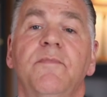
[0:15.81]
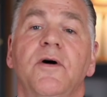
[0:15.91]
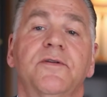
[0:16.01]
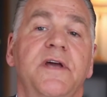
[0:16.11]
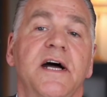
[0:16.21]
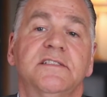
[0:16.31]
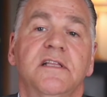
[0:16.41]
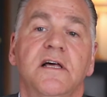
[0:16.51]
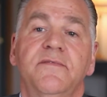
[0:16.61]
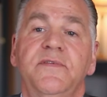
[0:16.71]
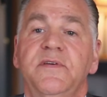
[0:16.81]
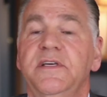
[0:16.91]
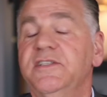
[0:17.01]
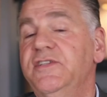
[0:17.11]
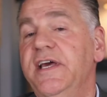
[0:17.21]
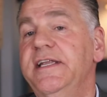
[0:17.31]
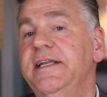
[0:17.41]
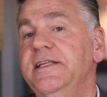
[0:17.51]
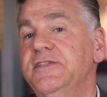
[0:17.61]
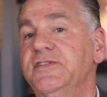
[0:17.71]
about God's love is that
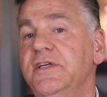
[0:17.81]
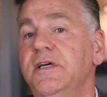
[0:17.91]
it is